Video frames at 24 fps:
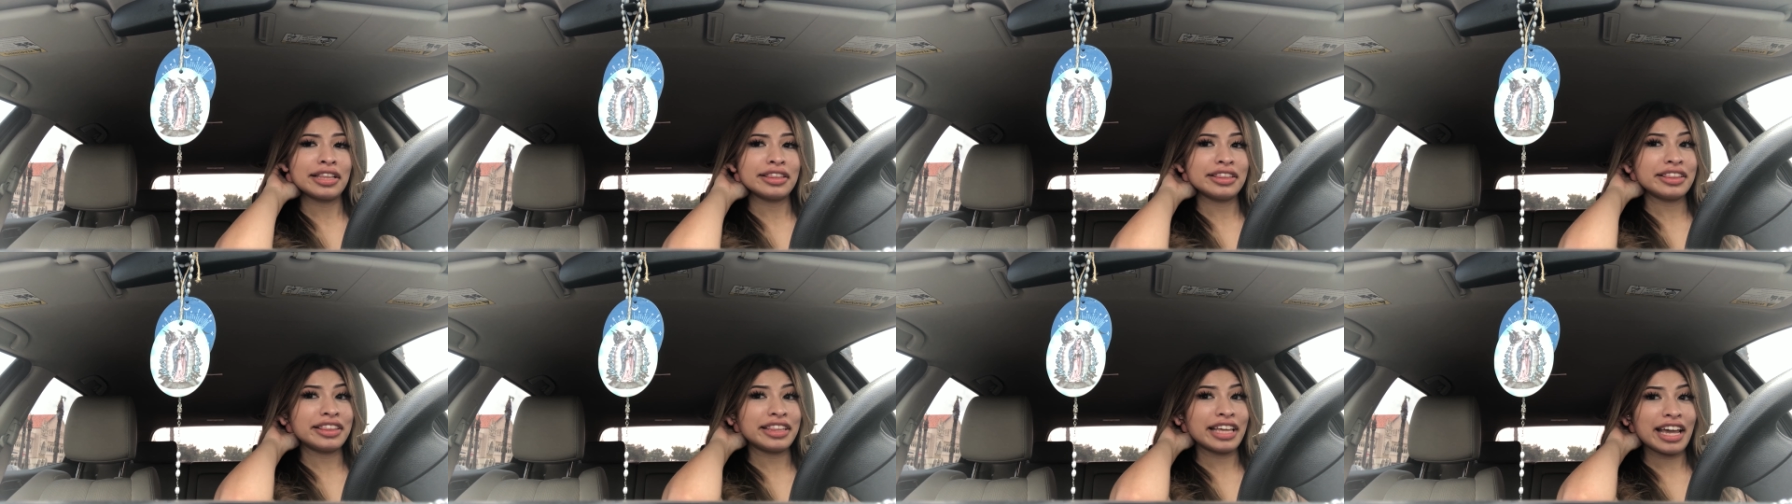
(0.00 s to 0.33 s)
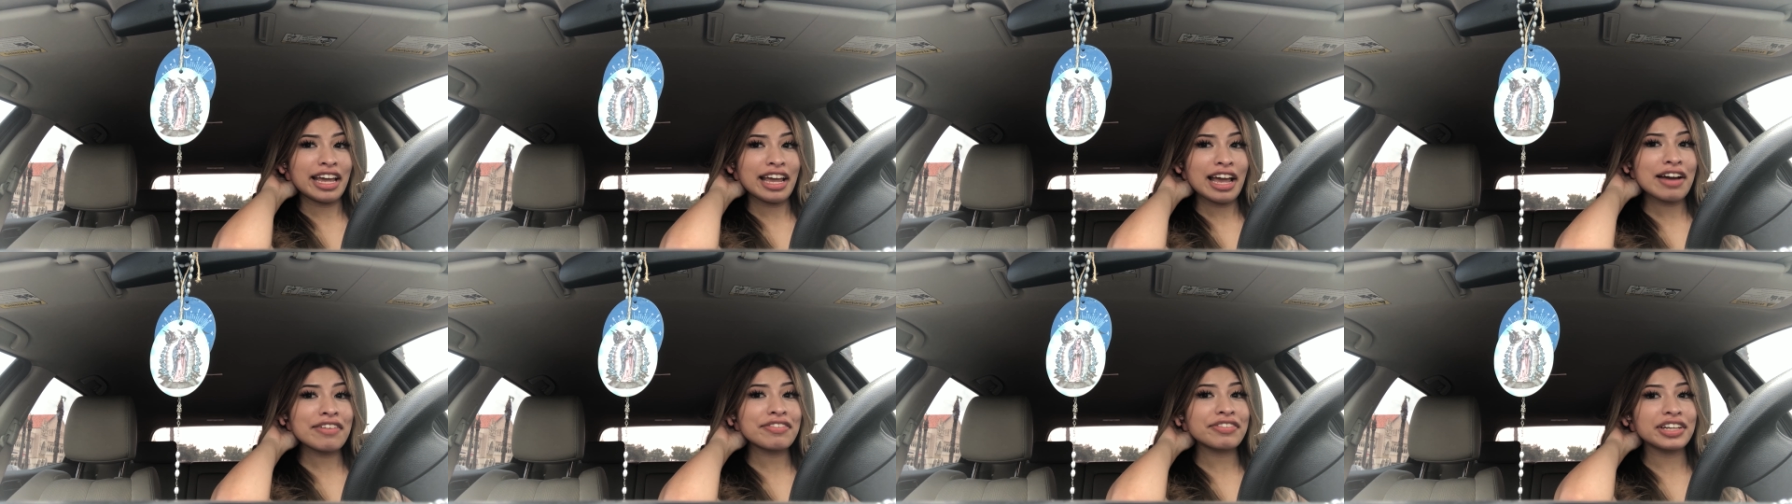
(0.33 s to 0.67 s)
They
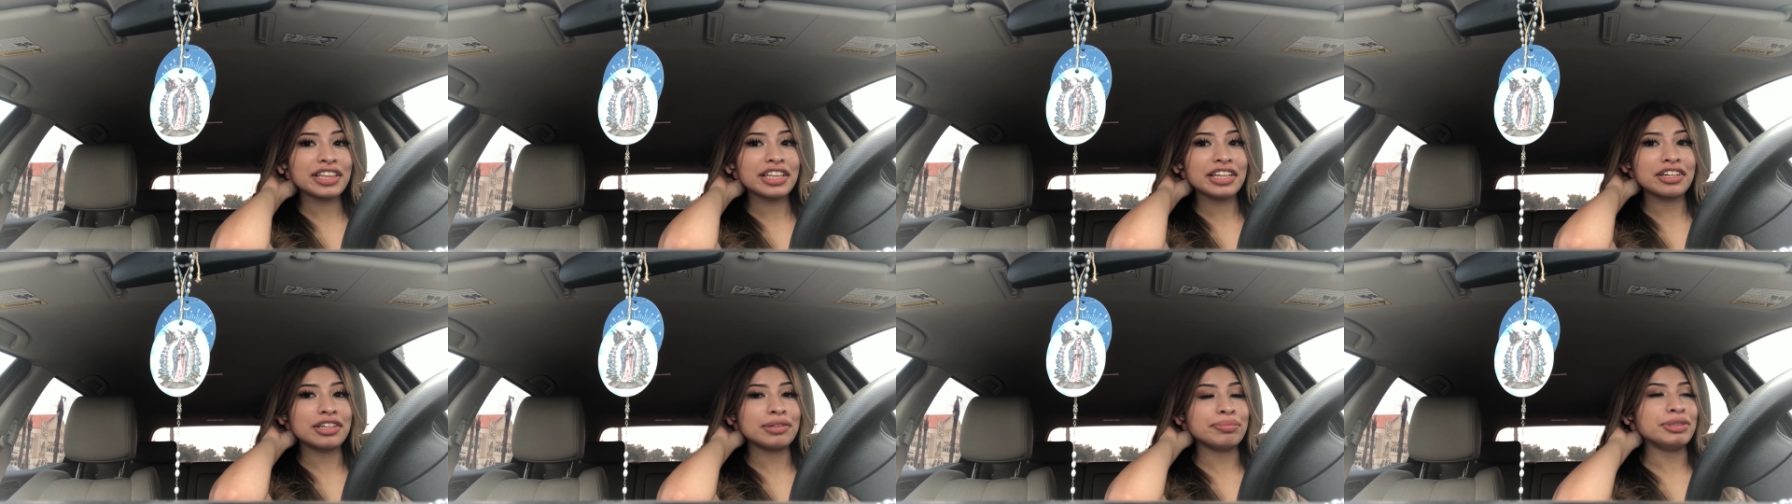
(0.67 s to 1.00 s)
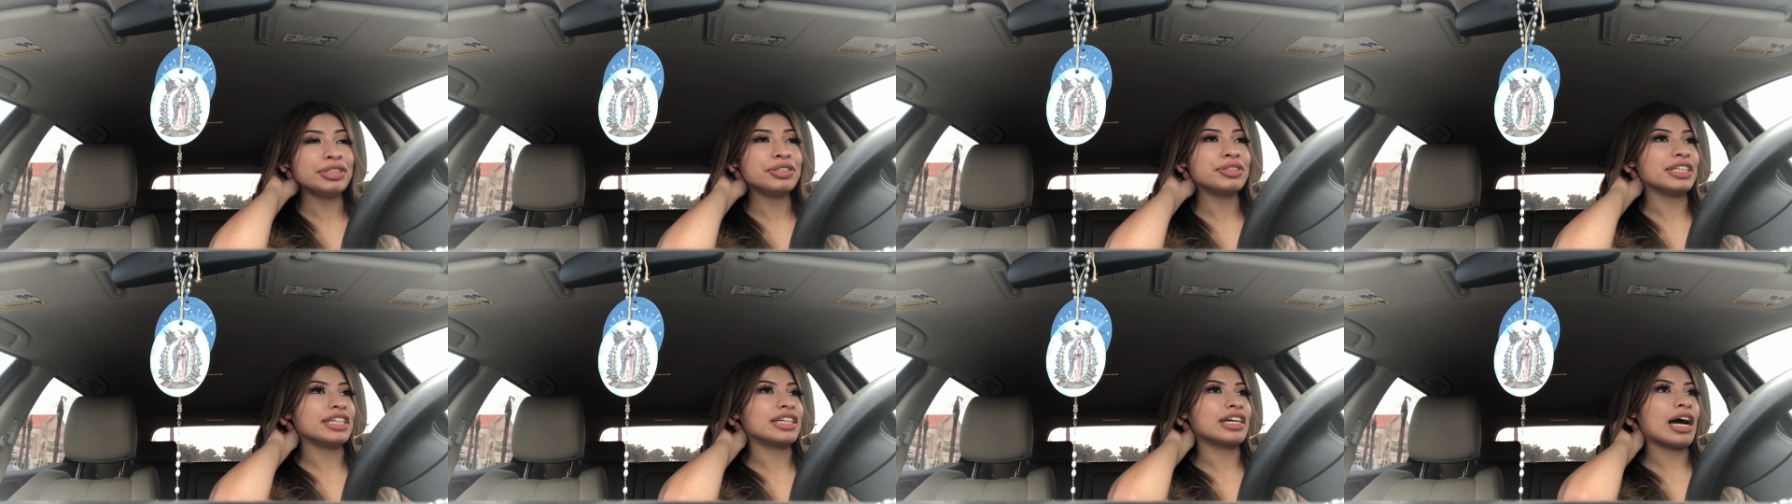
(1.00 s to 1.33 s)
have really good
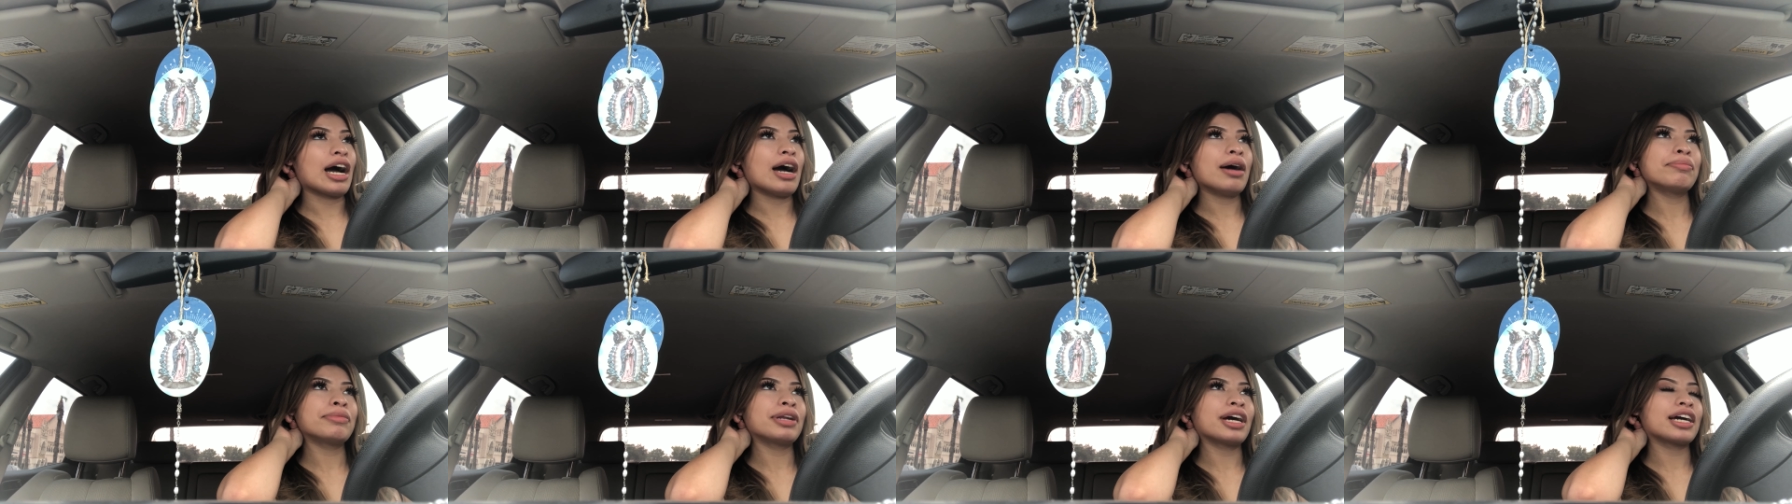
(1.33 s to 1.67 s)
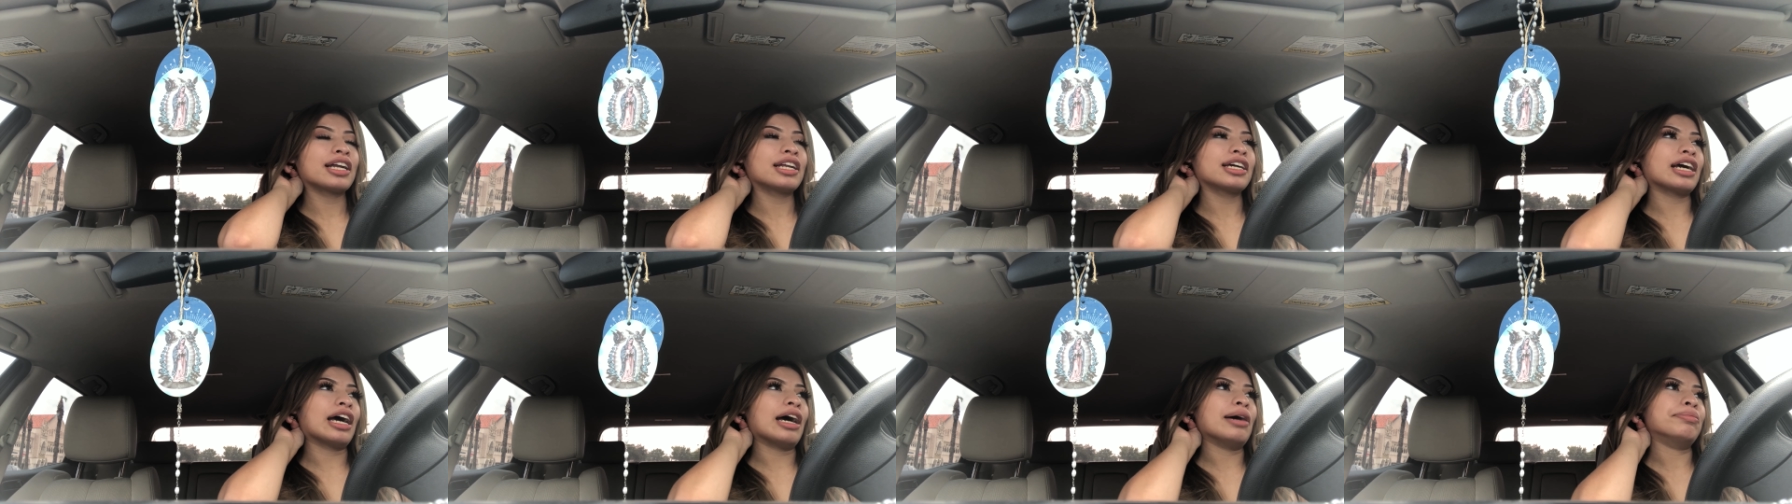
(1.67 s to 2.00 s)
music. I'm not
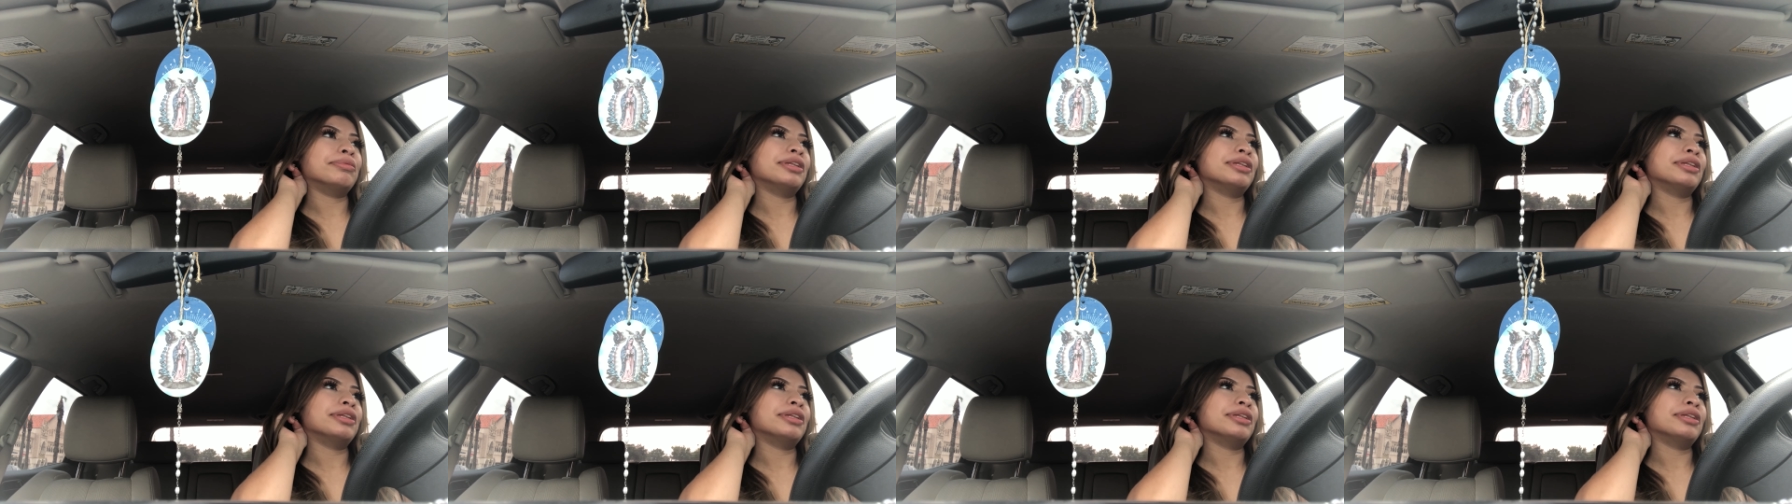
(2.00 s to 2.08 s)
gonna cap.